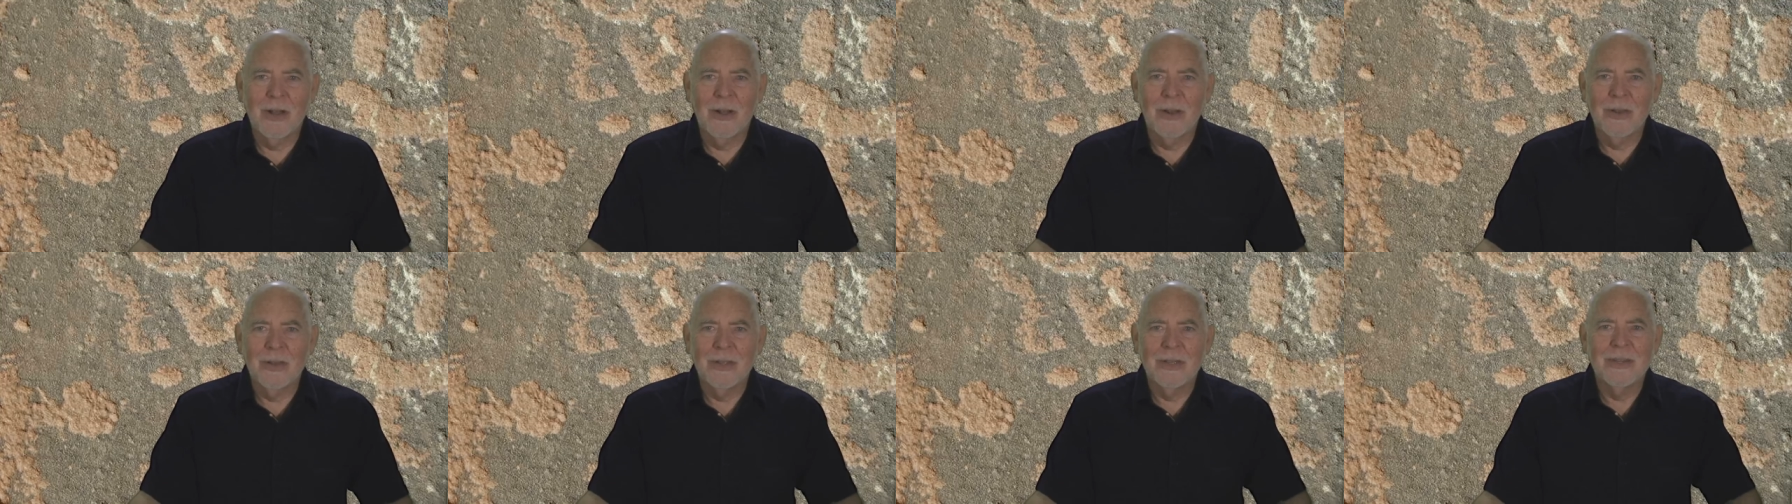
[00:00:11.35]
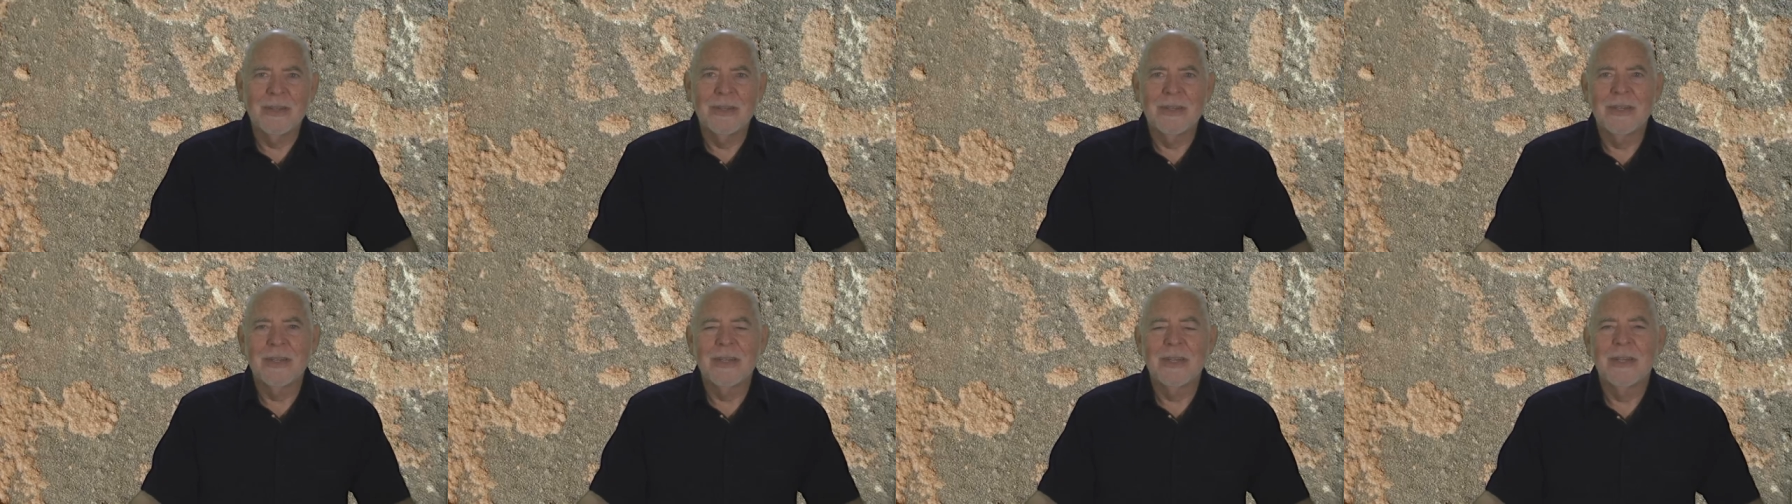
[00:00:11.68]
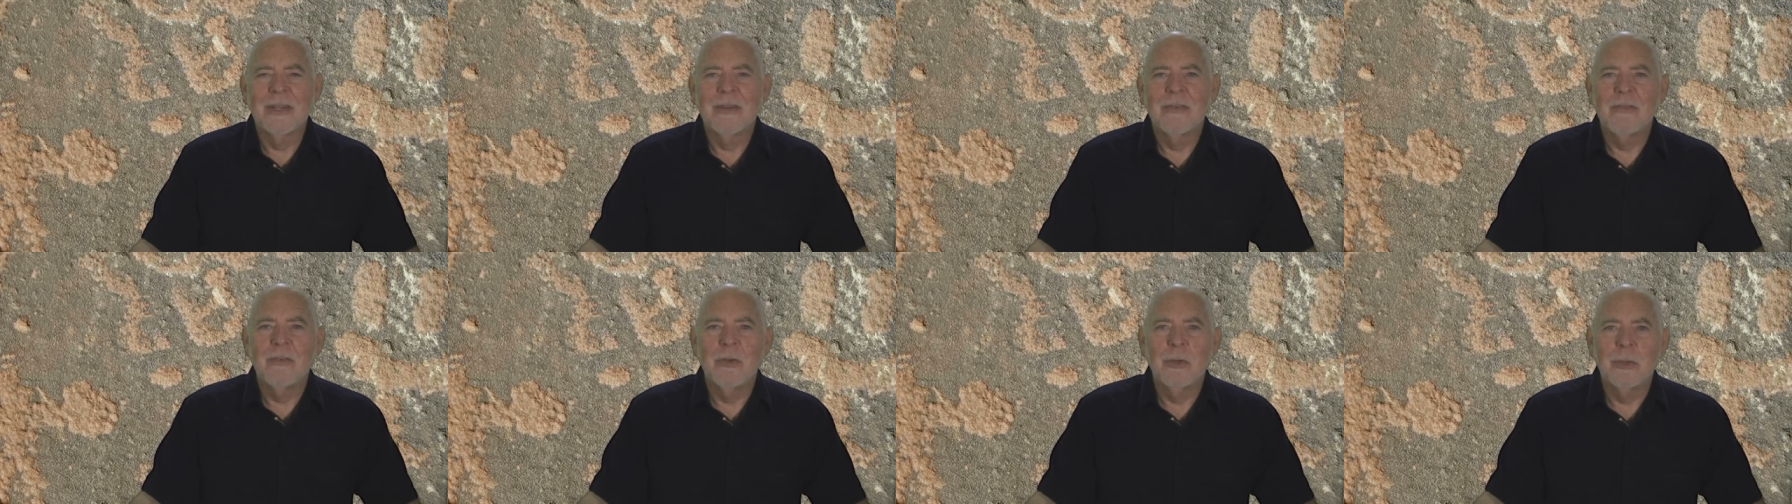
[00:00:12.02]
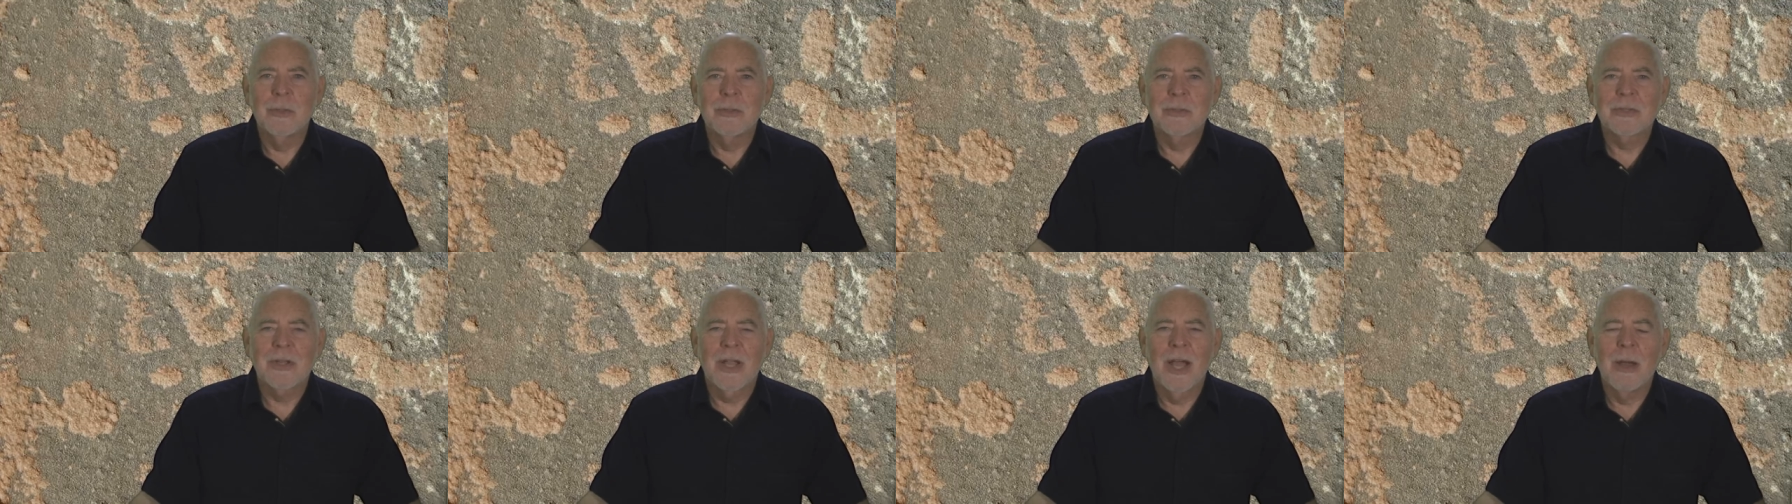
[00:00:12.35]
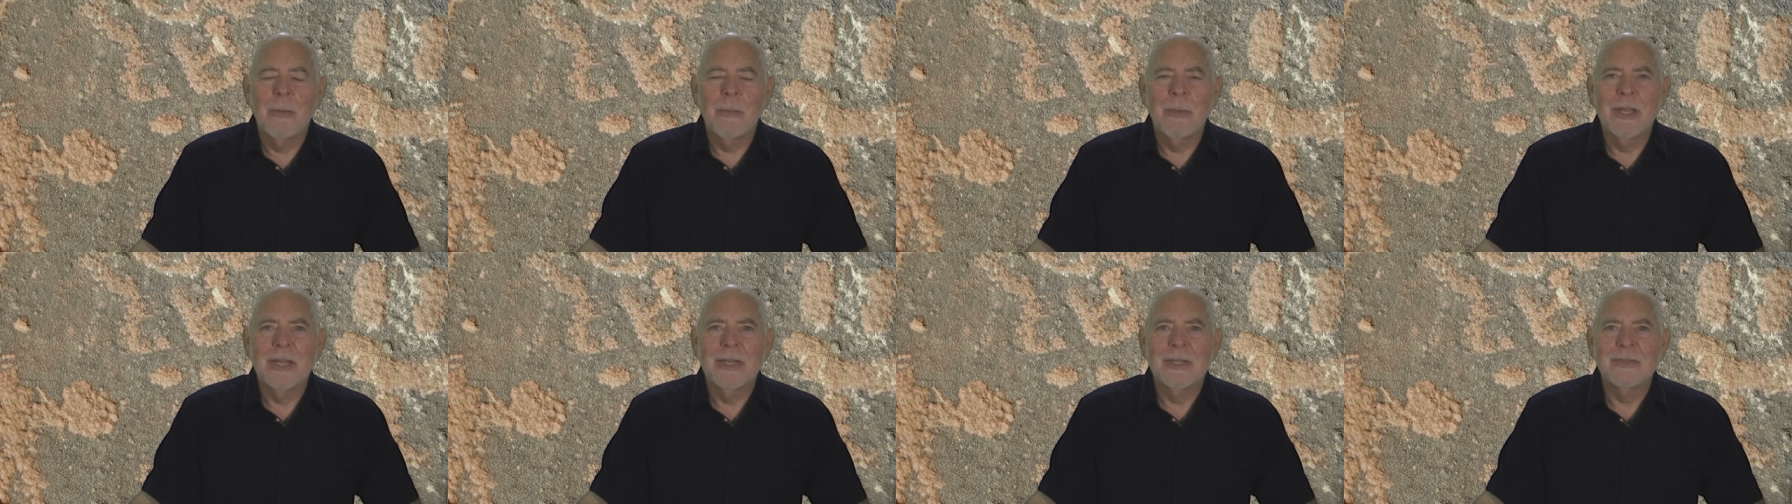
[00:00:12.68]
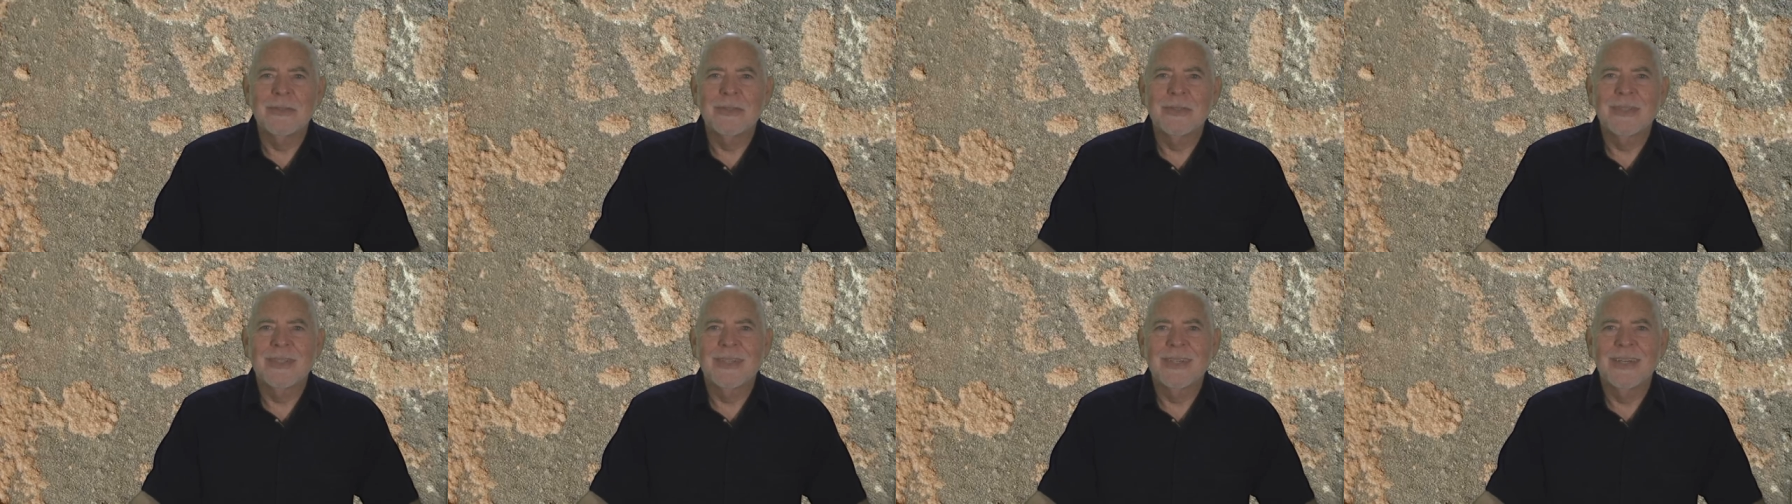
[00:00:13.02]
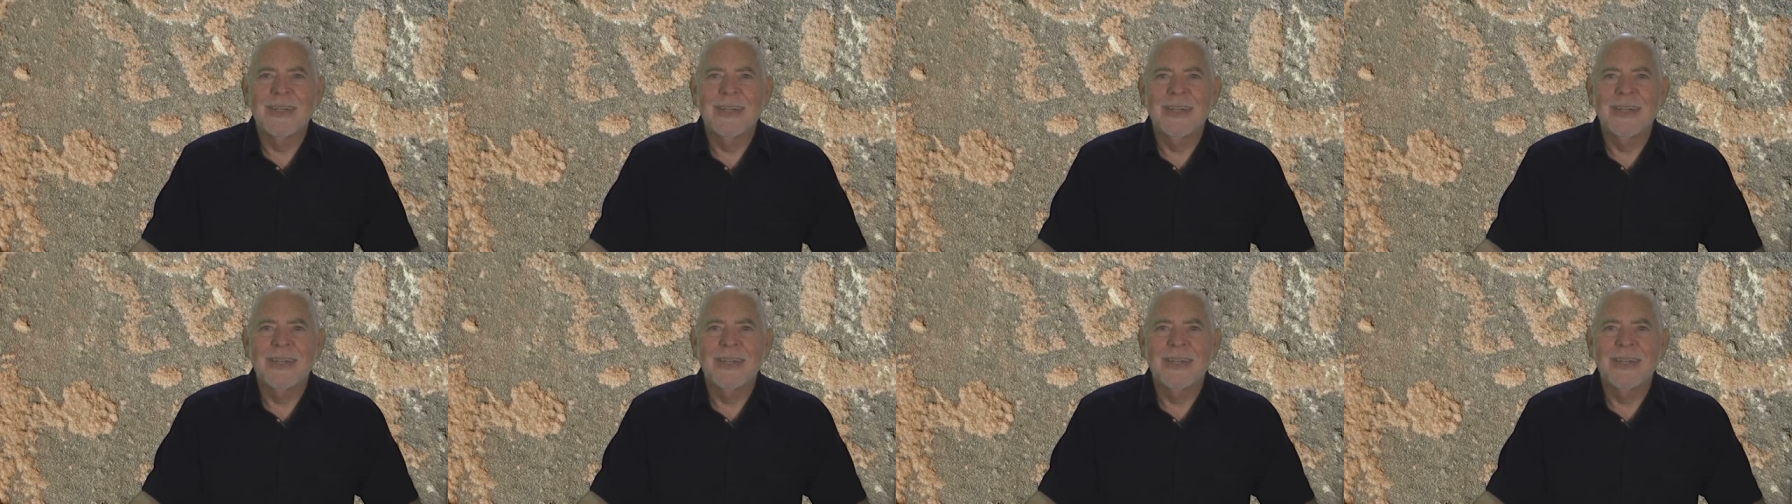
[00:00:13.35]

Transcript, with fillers: all the viewers' comments.